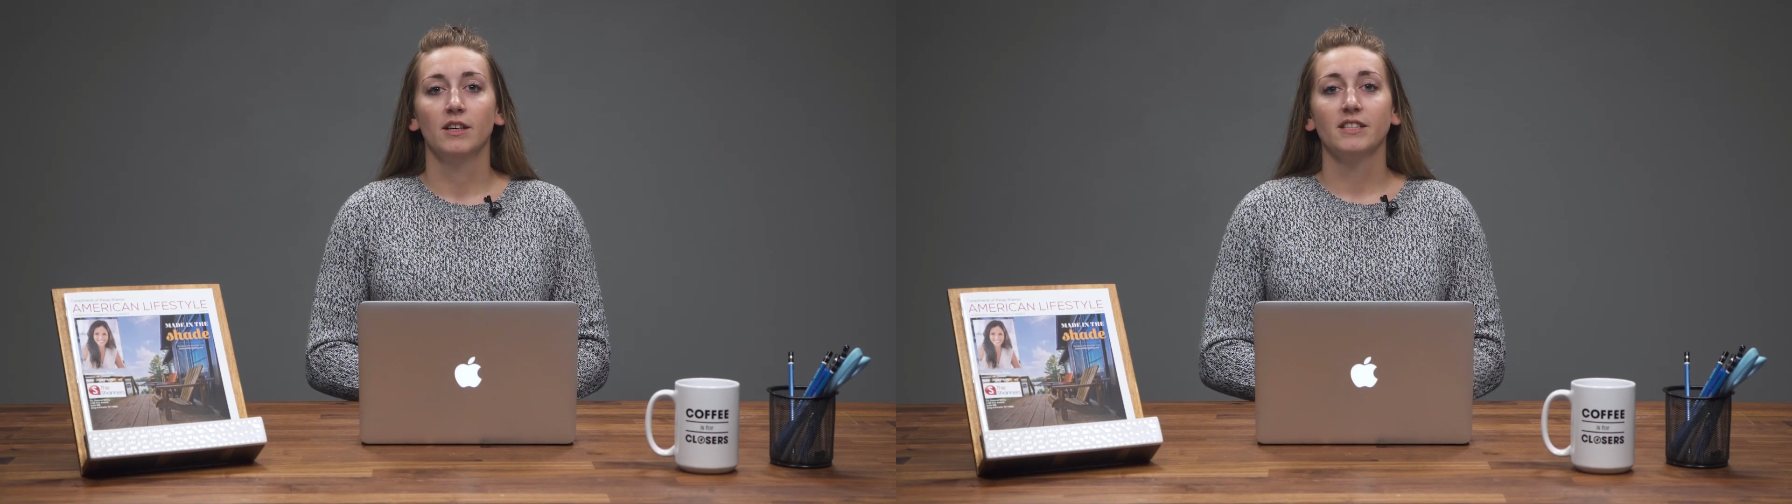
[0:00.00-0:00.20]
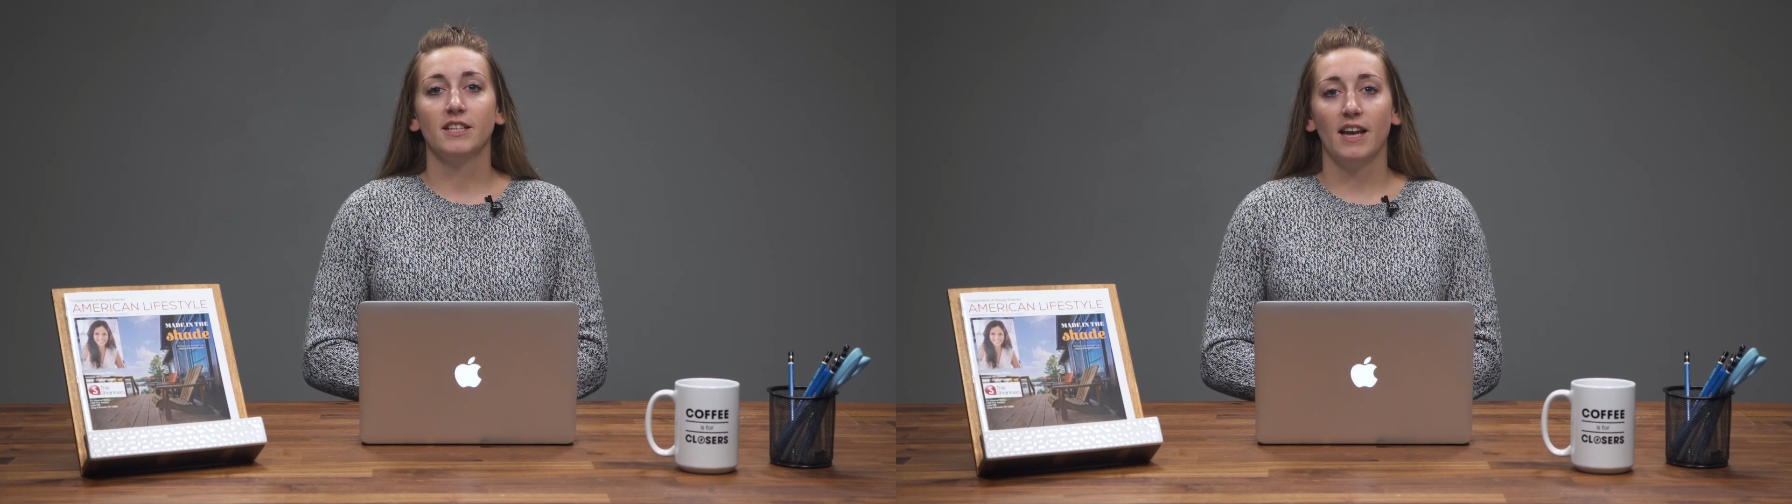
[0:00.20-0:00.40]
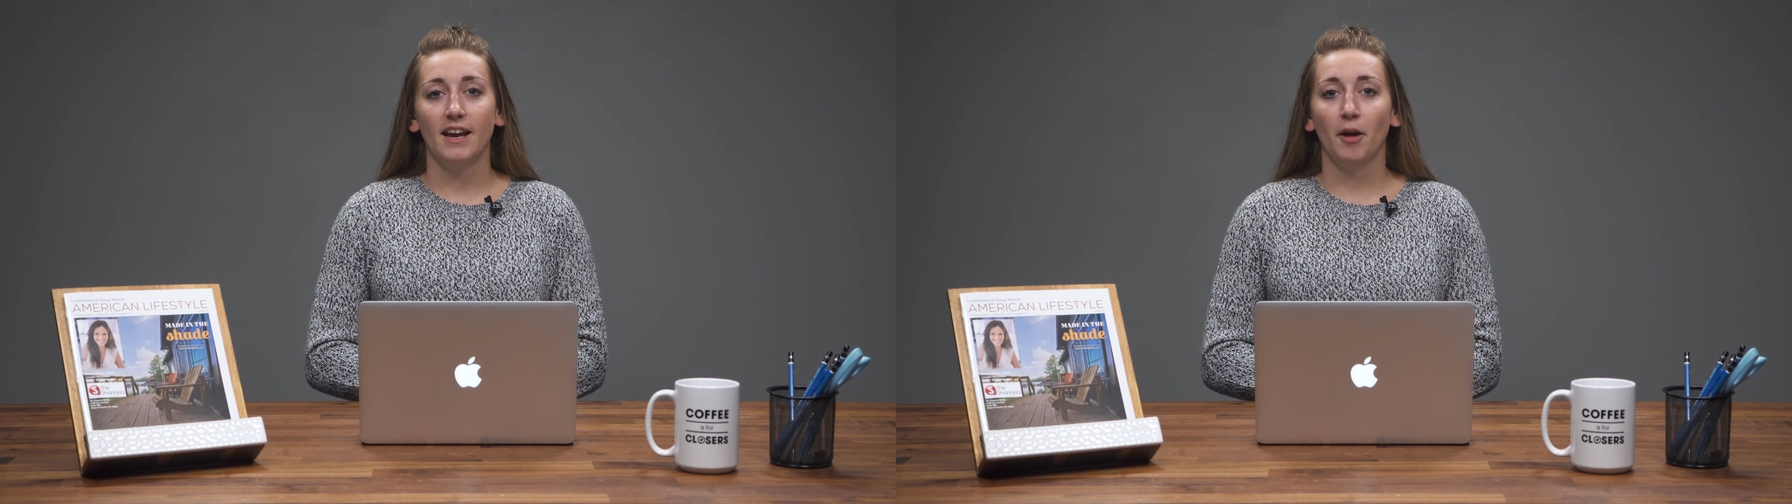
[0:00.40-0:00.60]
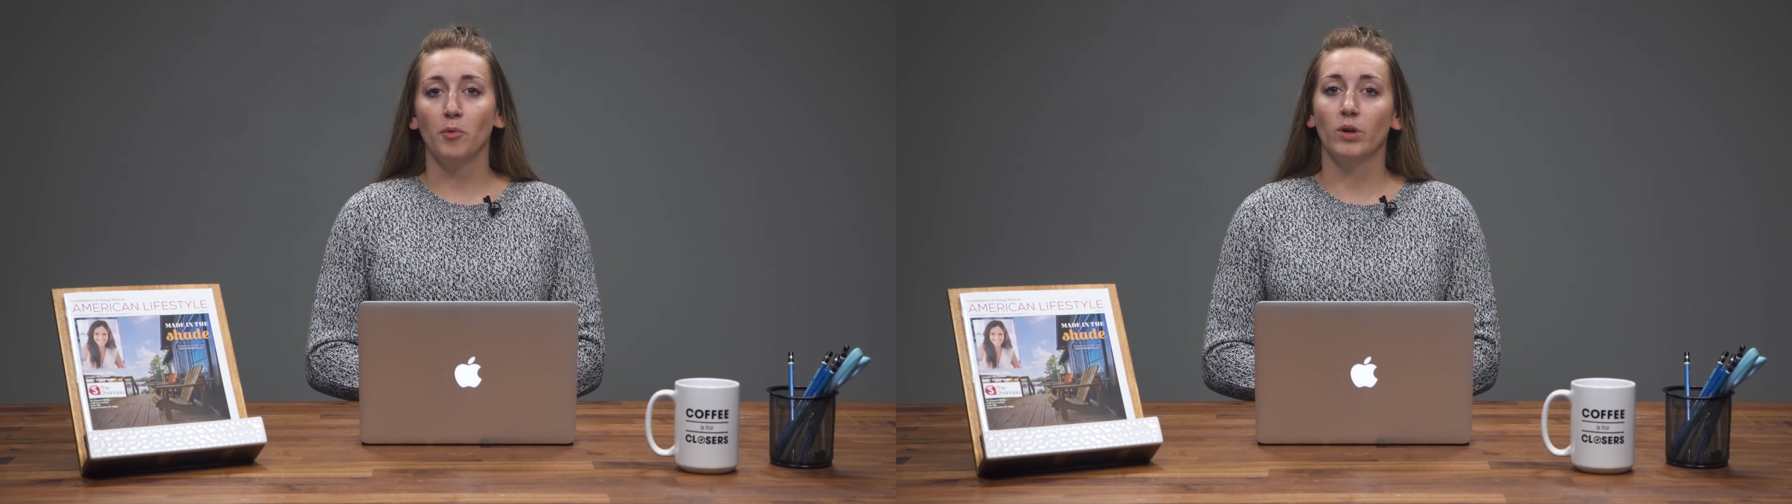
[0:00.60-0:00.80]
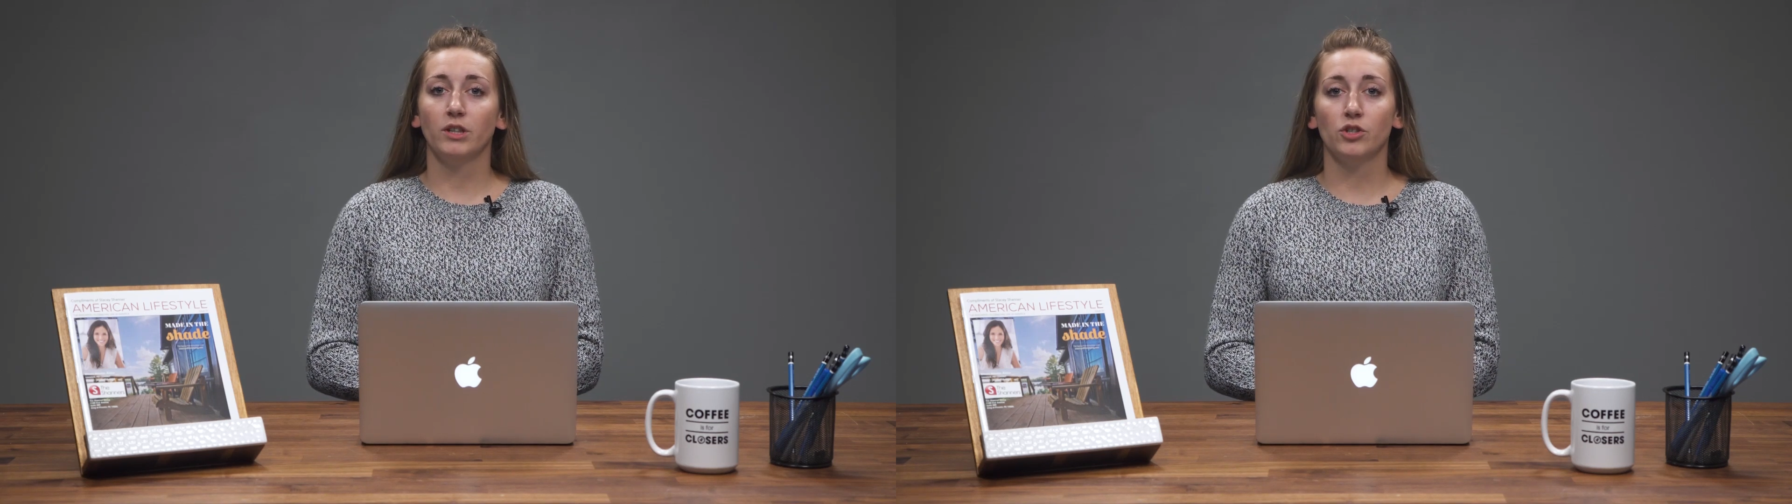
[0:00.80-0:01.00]
Today I'm
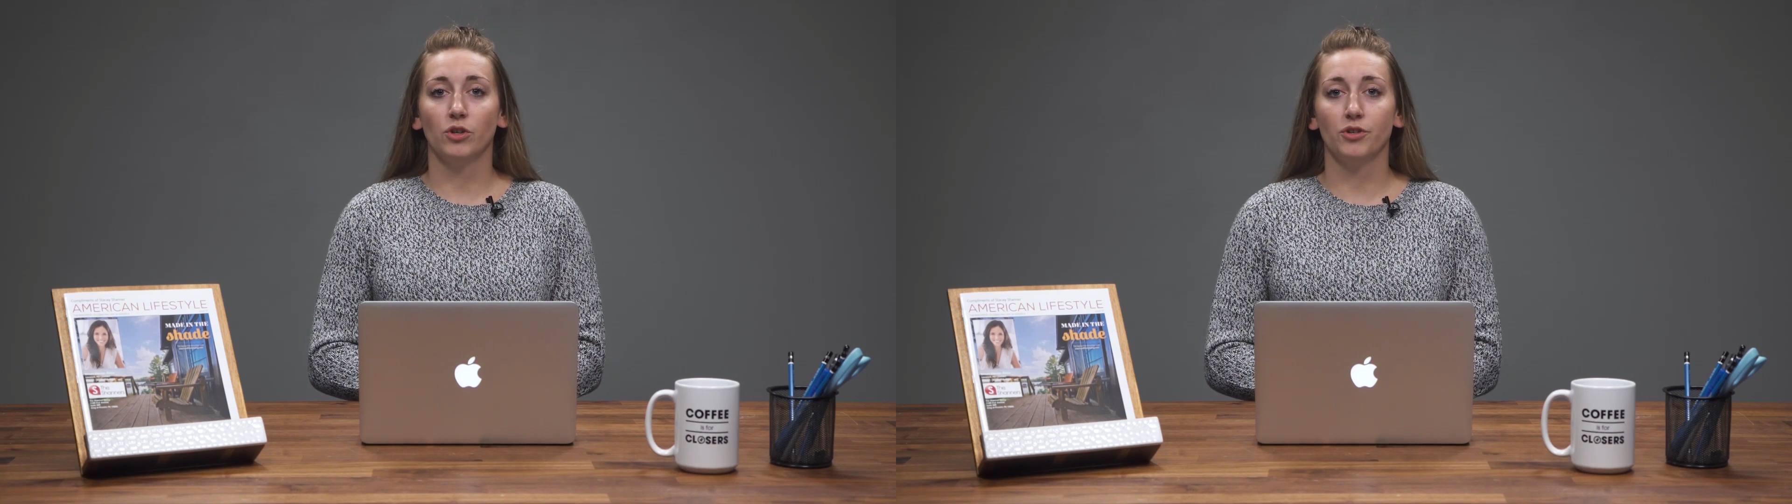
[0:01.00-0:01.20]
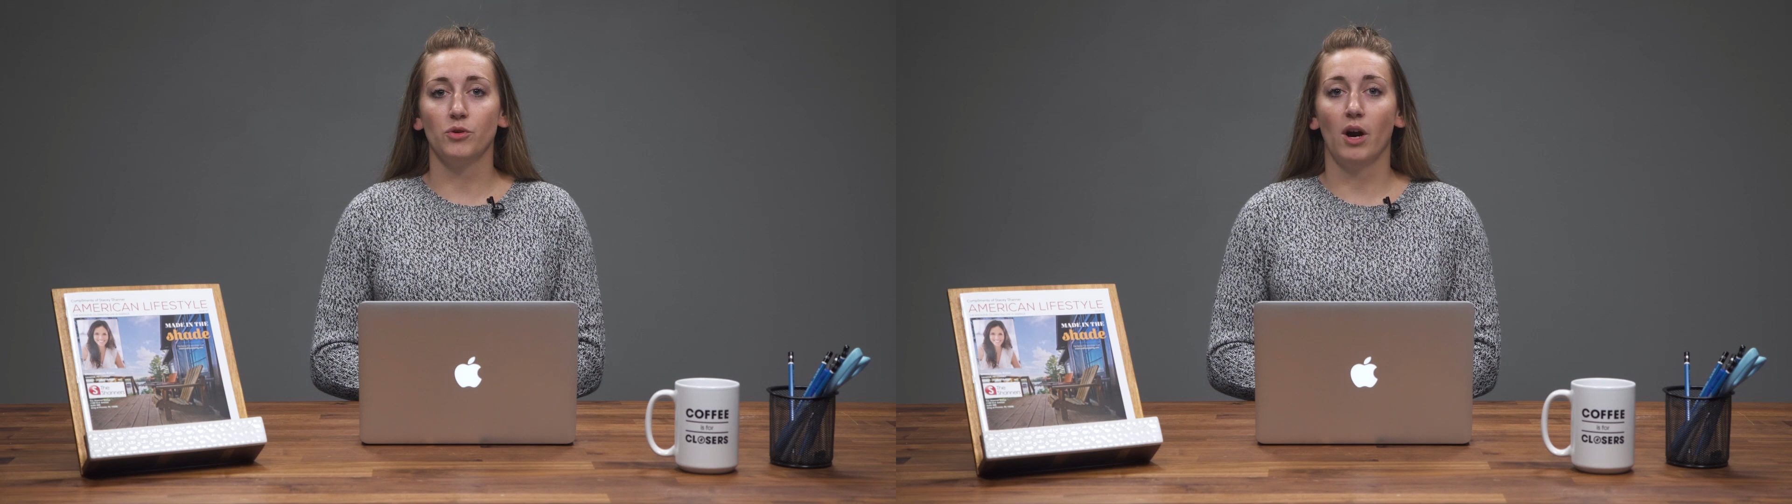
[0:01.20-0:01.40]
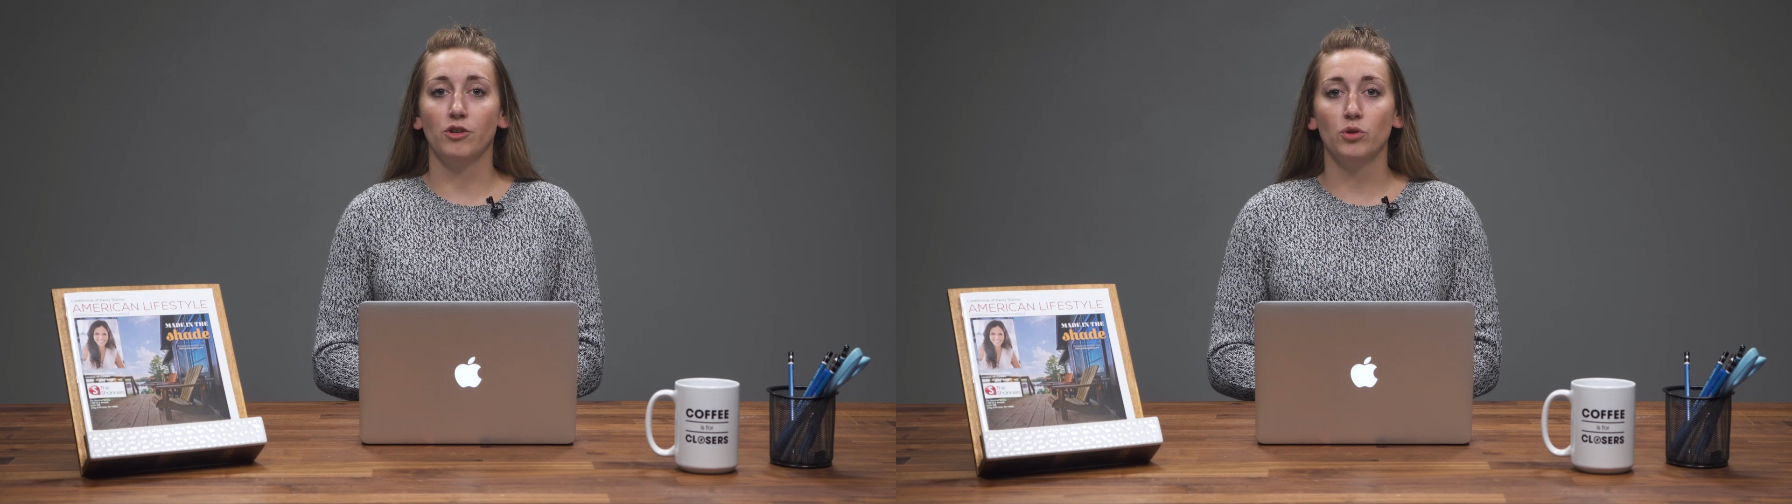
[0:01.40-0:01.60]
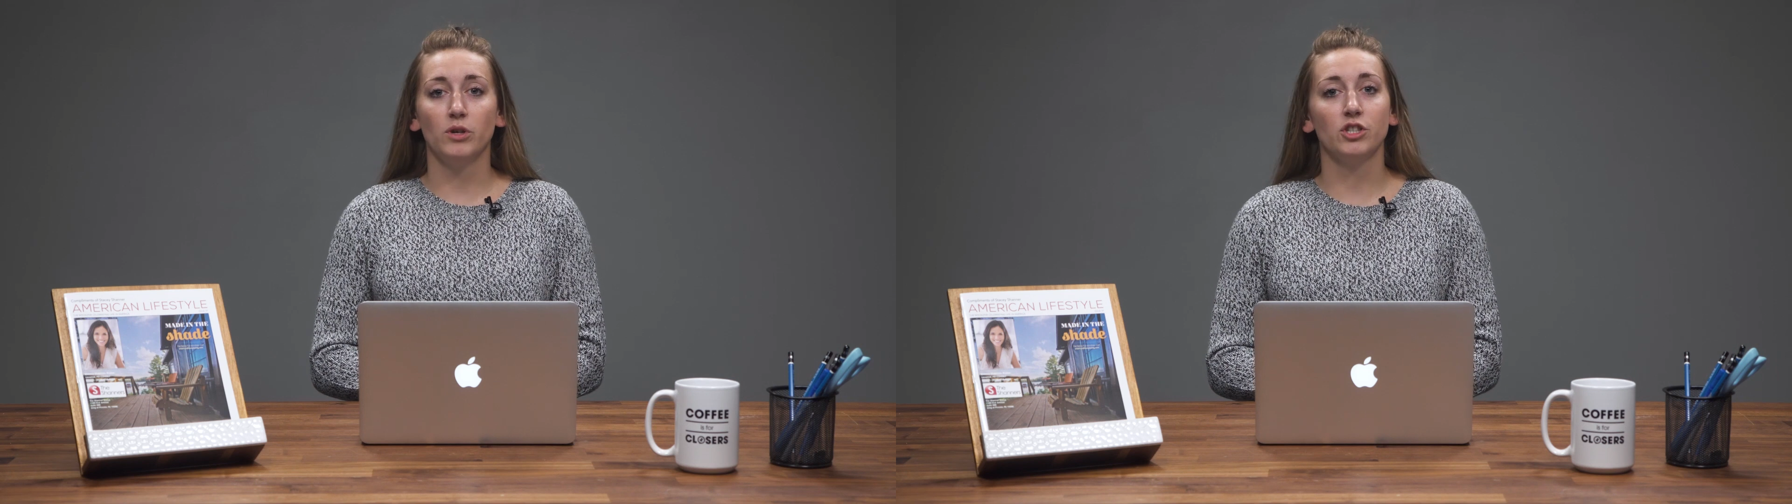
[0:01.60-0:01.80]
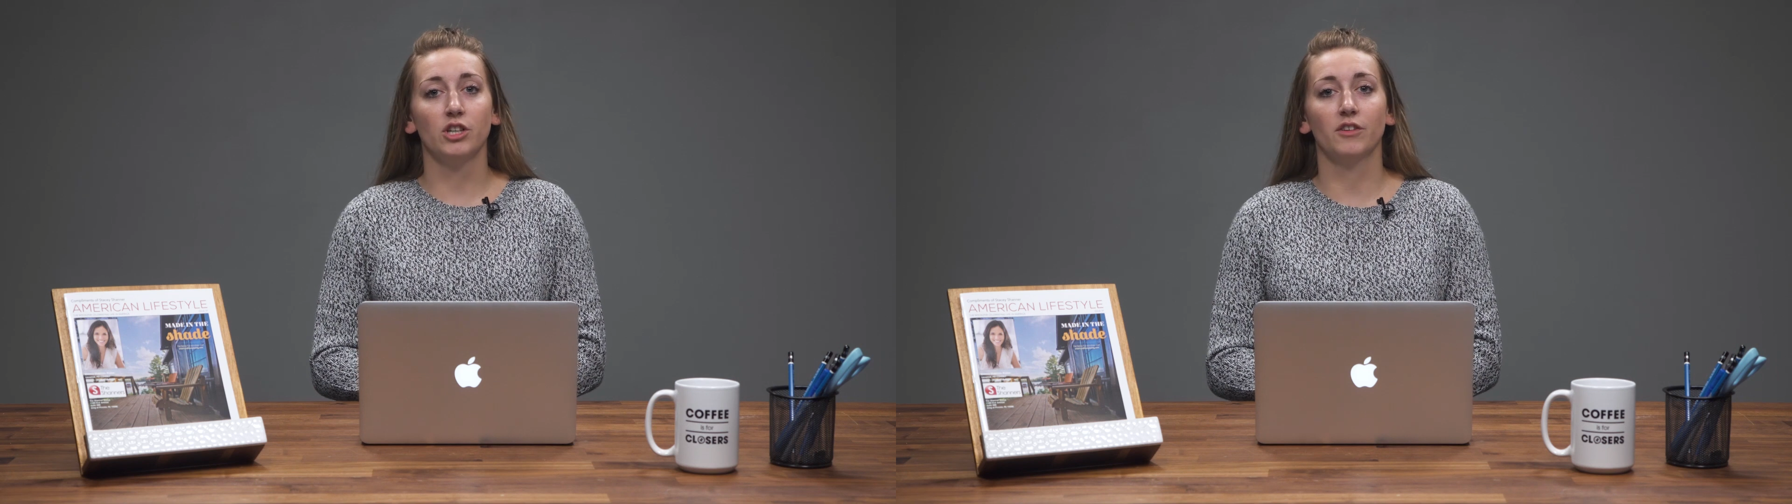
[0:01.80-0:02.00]
going to show you how you
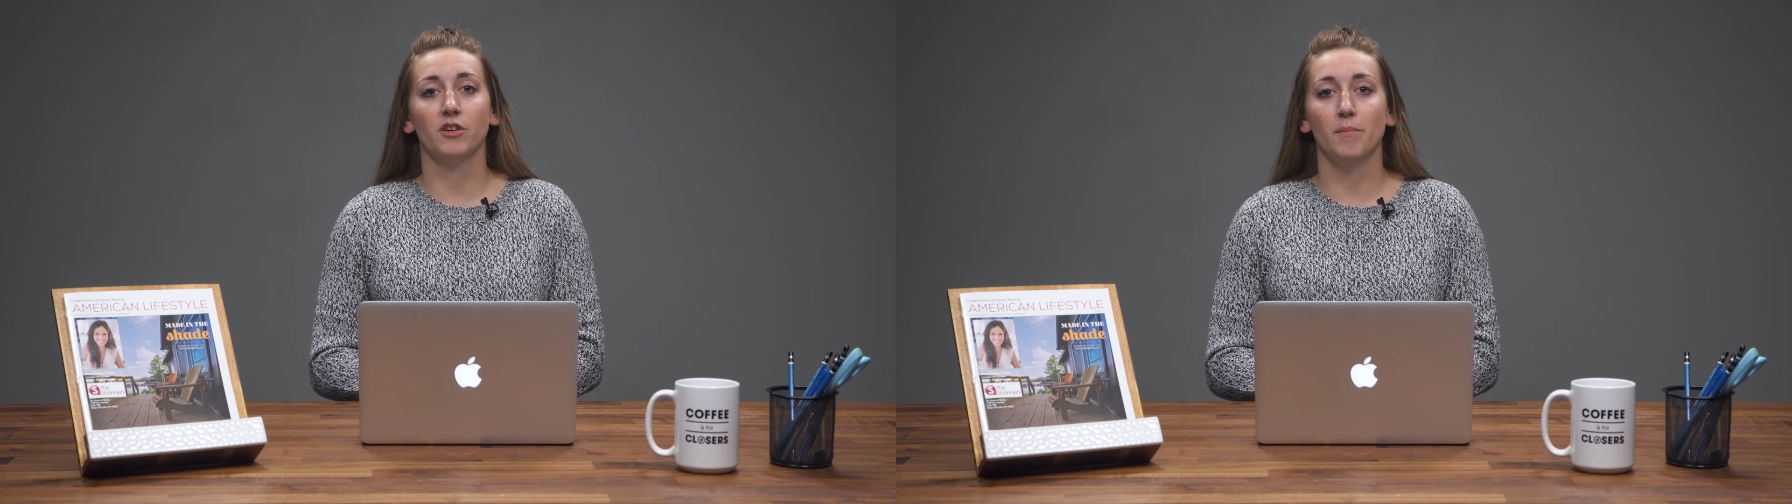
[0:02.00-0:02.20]
can share the